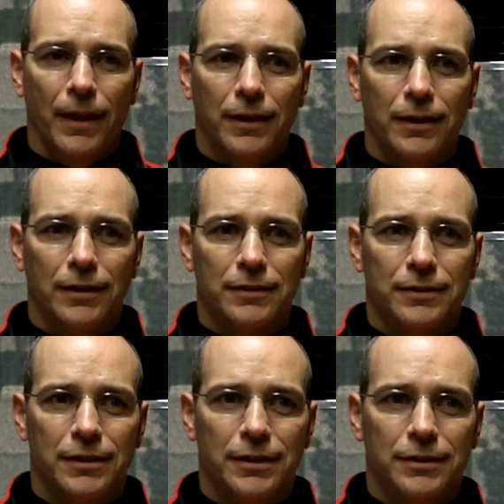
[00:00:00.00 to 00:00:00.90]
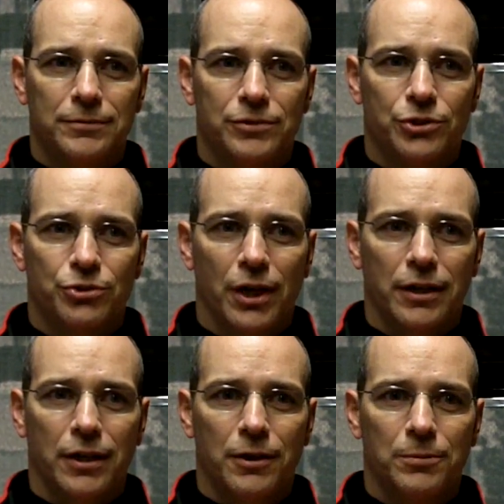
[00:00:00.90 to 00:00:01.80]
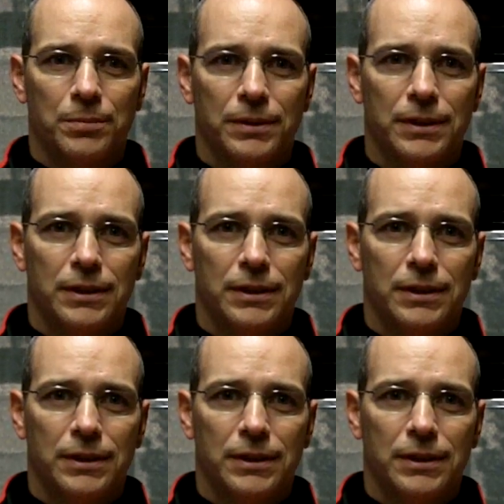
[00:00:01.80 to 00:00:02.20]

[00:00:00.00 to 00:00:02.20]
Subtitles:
and to try to help